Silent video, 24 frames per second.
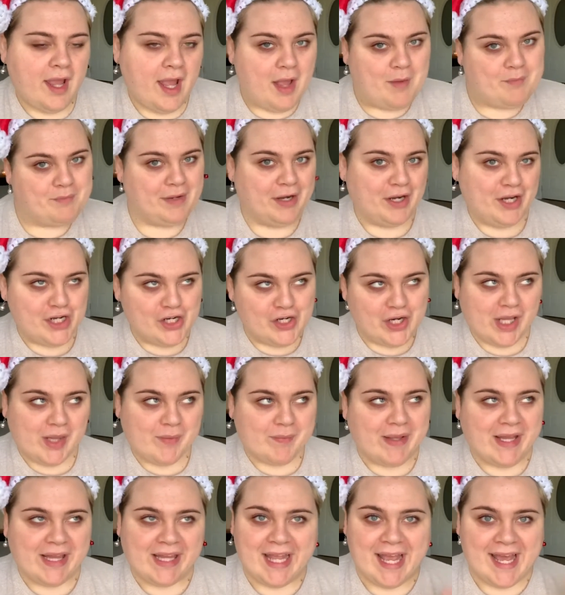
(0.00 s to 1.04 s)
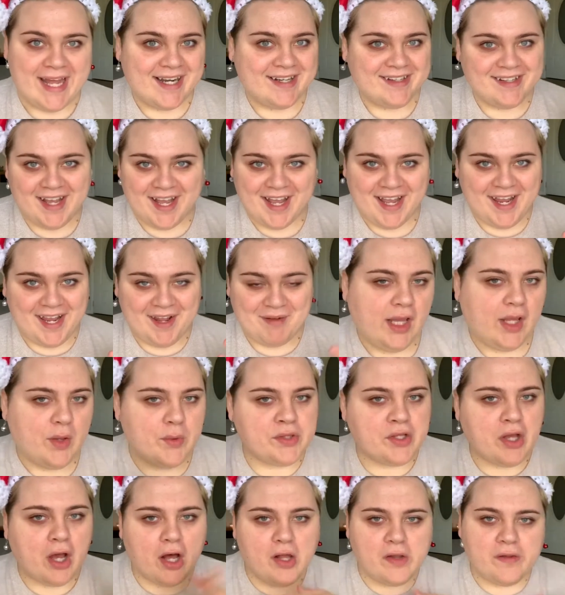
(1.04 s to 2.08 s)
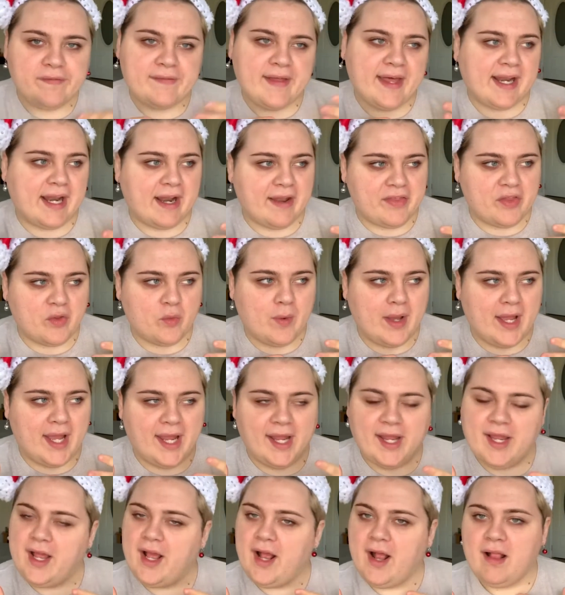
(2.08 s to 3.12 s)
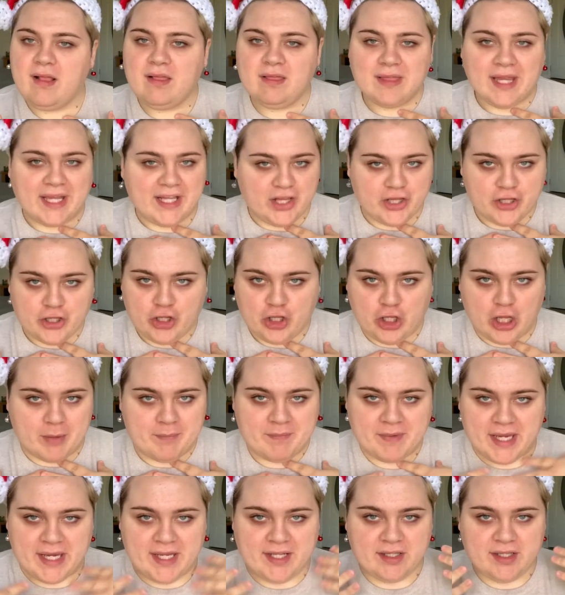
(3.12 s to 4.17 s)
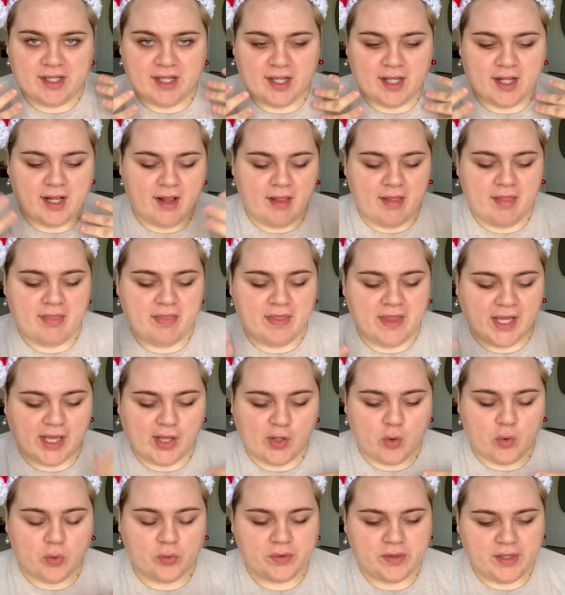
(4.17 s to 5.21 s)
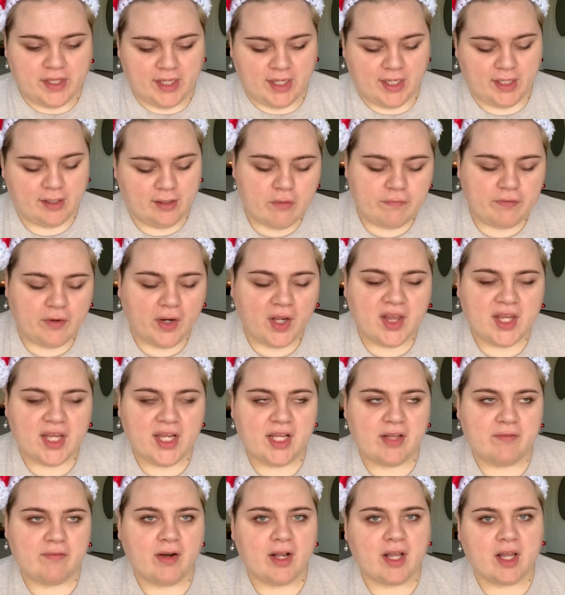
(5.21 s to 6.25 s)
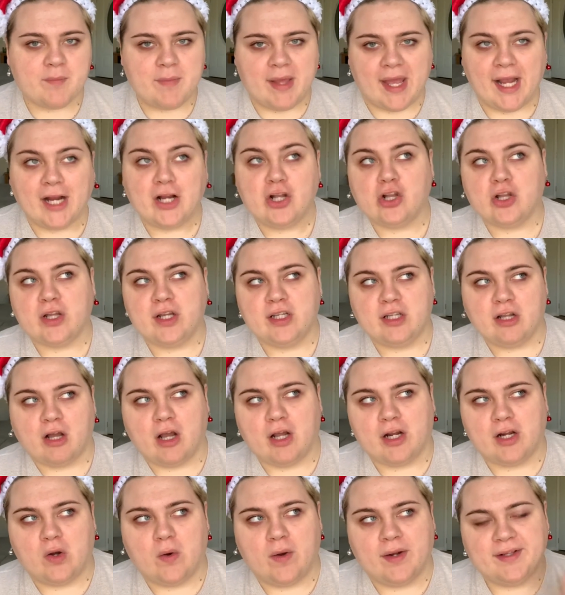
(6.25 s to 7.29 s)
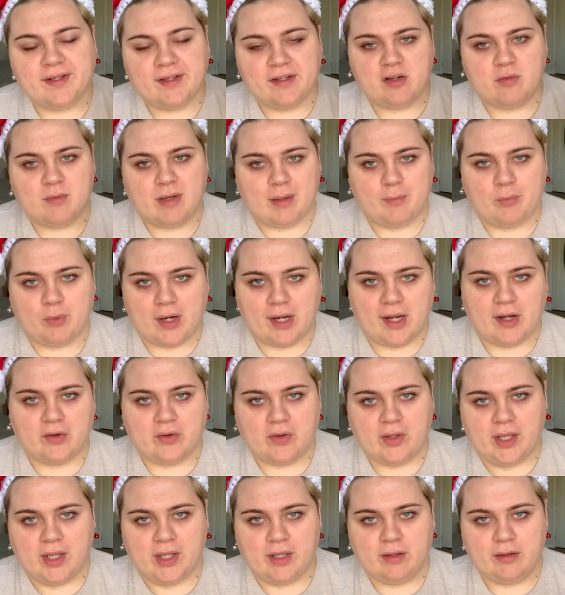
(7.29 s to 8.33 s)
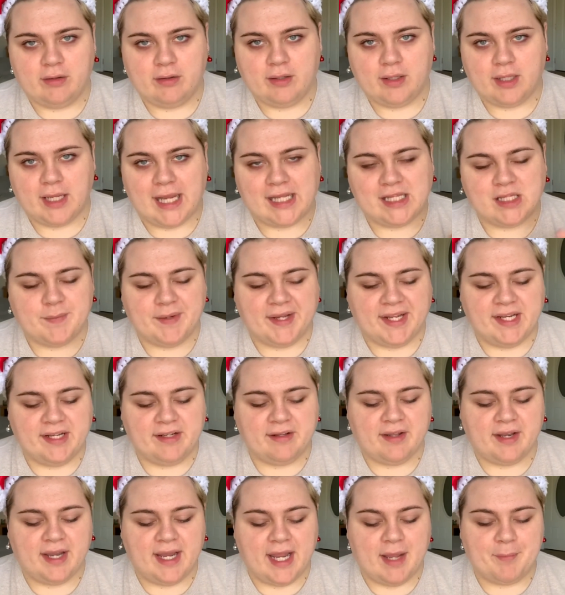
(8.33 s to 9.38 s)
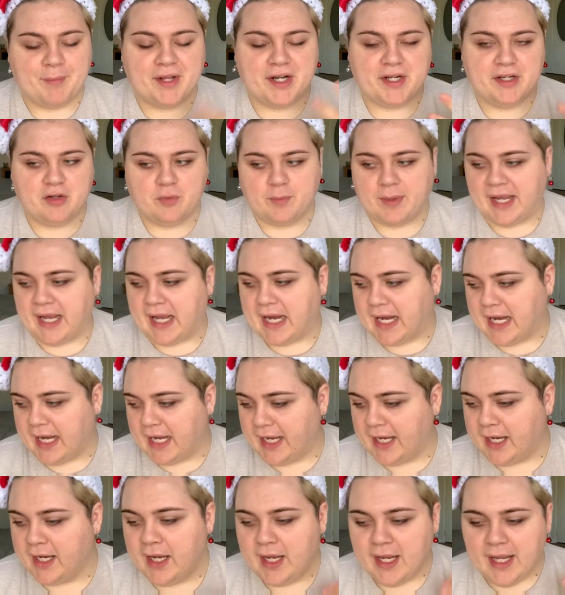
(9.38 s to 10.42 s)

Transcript: Merry Christmas ahead of time. So with all of that out of the way, let's jump into this whole thing. First things first, I'm actually not going to do my brows at the beginning today. I'm going to do my eye.